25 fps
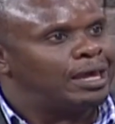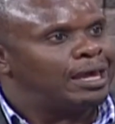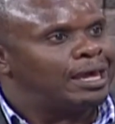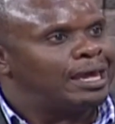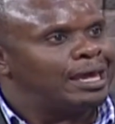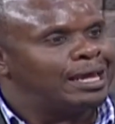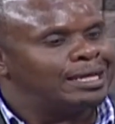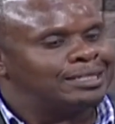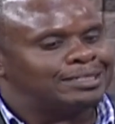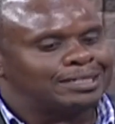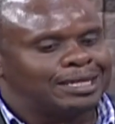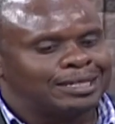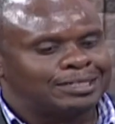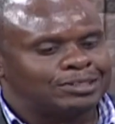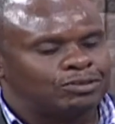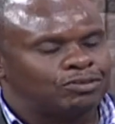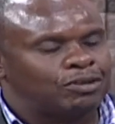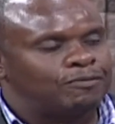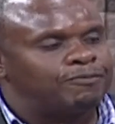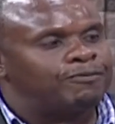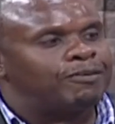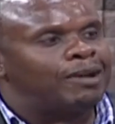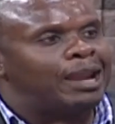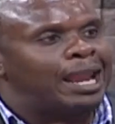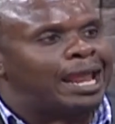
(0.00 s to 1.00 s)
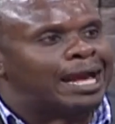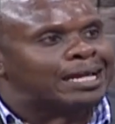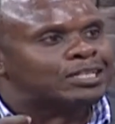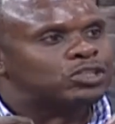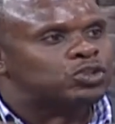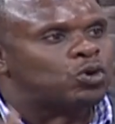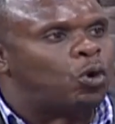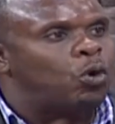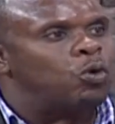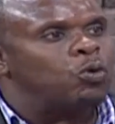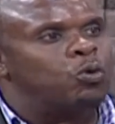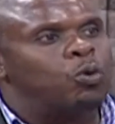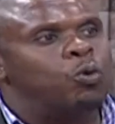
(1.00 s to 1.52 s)
It reflects
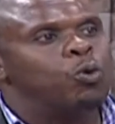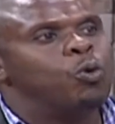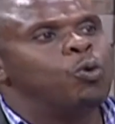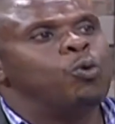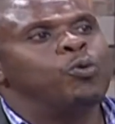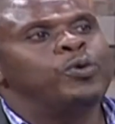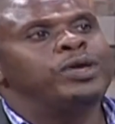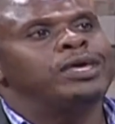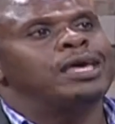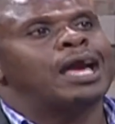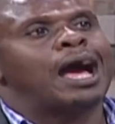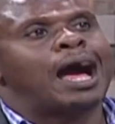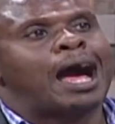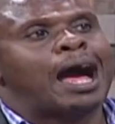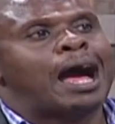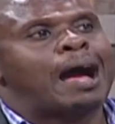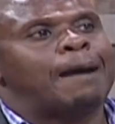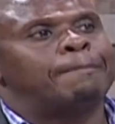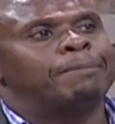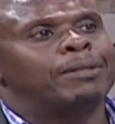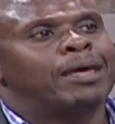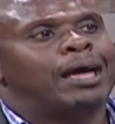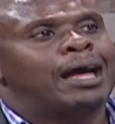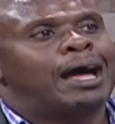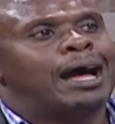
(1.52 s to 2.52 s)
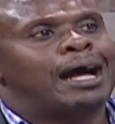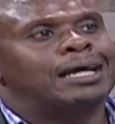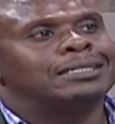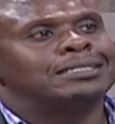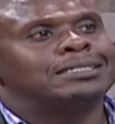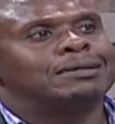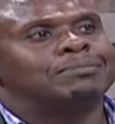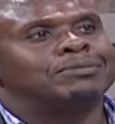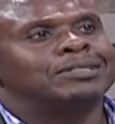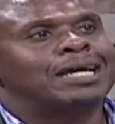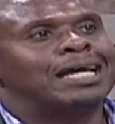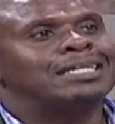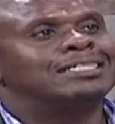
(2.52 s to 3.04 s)
on who we are. And
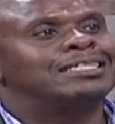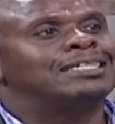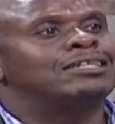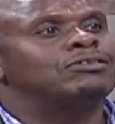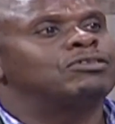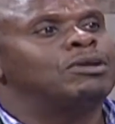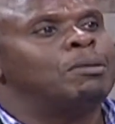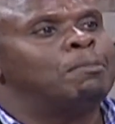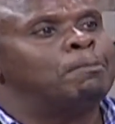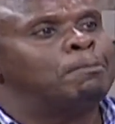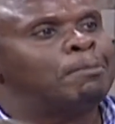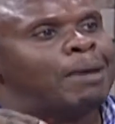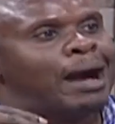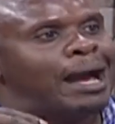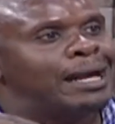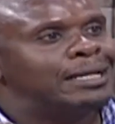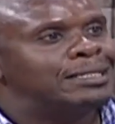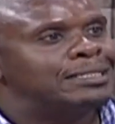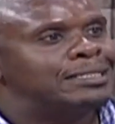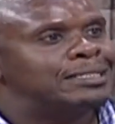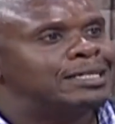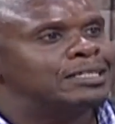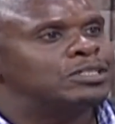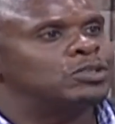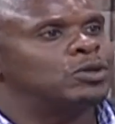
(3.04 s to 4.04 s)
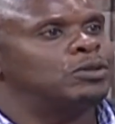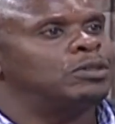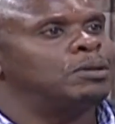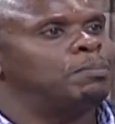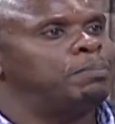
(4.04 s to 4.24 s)
sometimes it reminds us on the